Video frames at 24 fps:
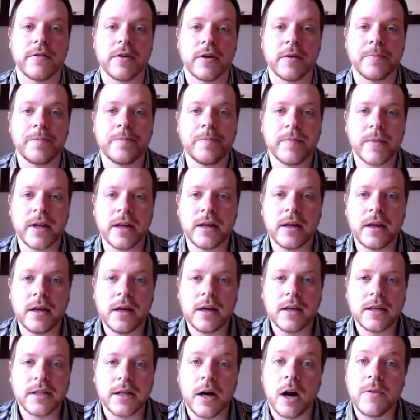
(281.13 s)
it.
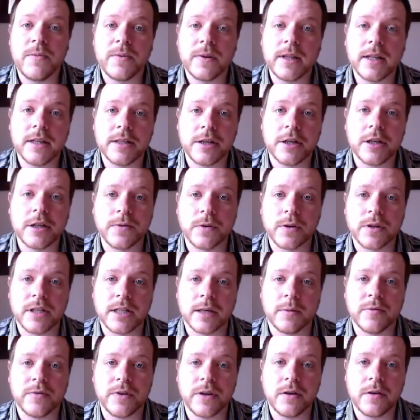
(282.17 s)
So hopefully that's useful to
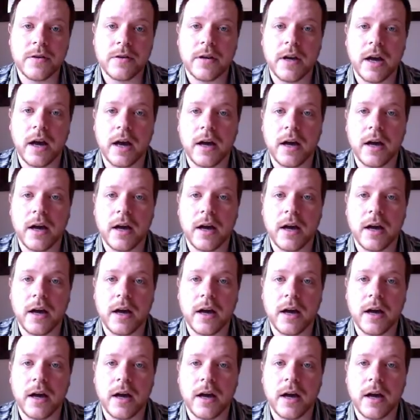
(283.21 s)
some of you.